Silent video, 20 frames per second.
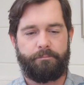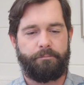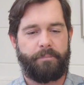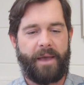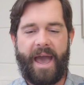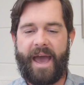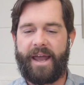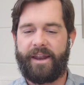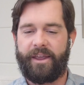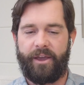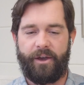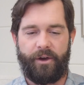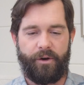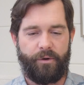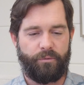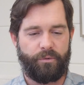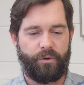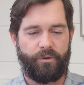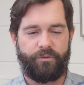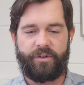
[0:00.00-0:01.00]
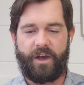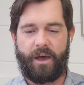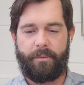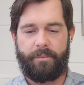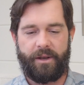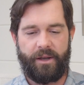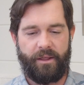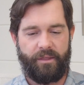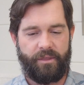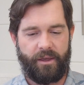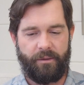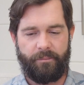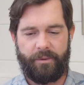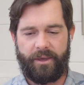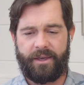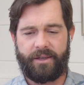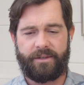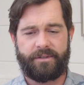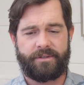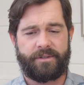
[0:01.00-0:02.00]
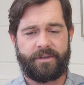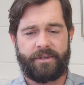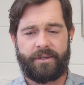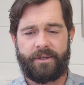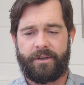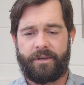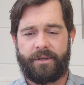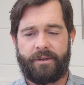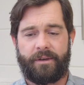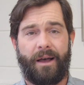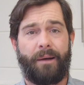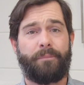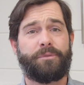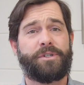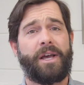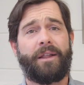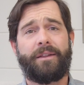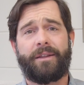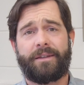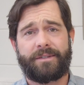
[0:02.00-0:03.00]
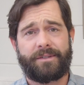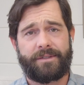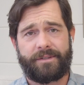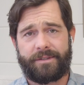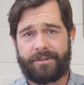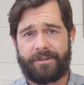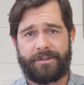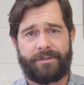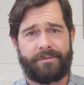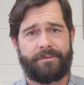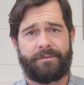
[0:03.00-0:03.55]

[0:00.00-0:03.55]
patio, rooftop anything, because I'm jealous.